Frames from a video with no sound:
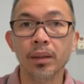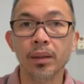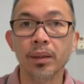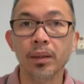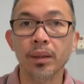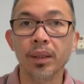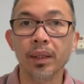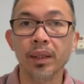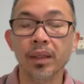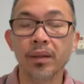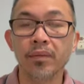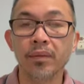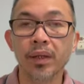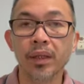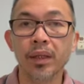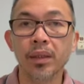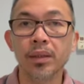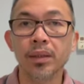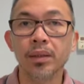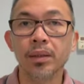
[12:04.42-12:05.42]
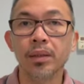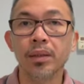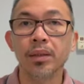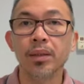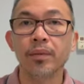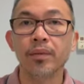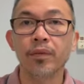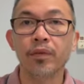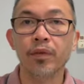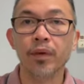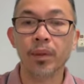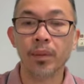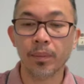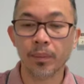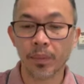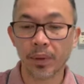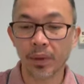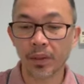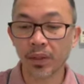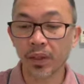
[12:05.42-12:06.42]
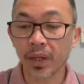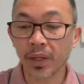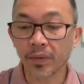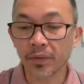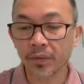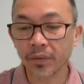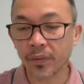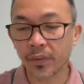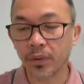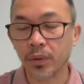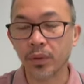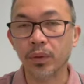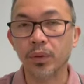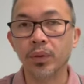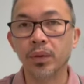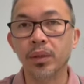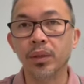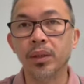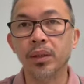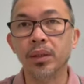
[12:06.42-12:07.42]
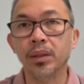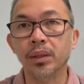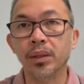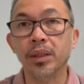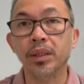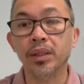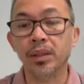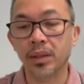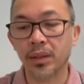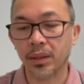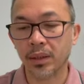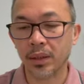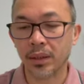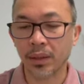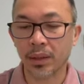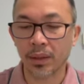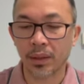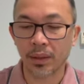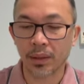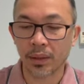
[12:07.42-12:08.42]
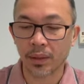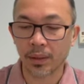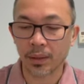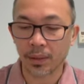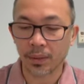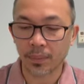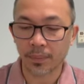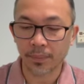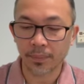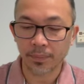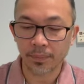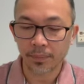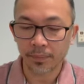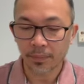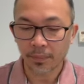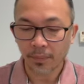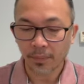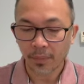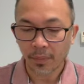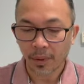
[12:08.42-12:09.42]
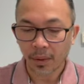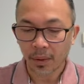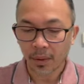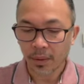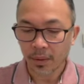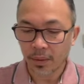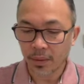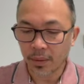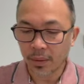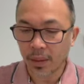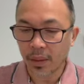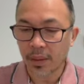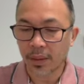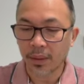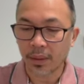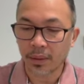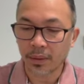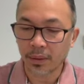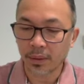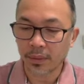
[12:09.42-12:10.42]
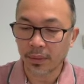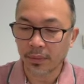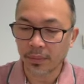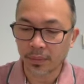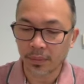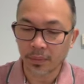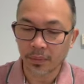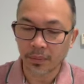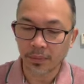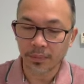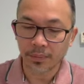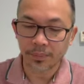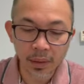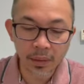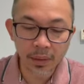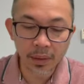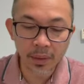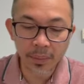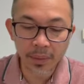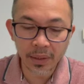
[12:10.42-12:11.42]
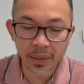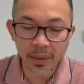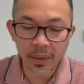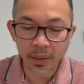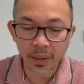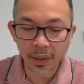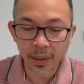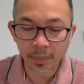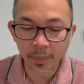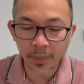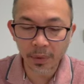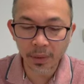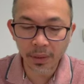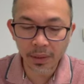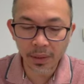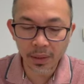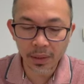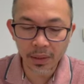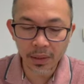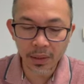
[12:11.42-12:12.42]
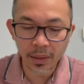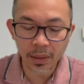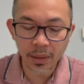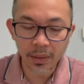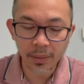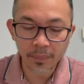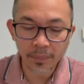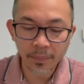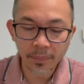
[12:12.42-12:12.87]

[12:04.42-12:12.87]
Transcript: get advice from the chef or kitchen assistants. Right. Activity 3.3c.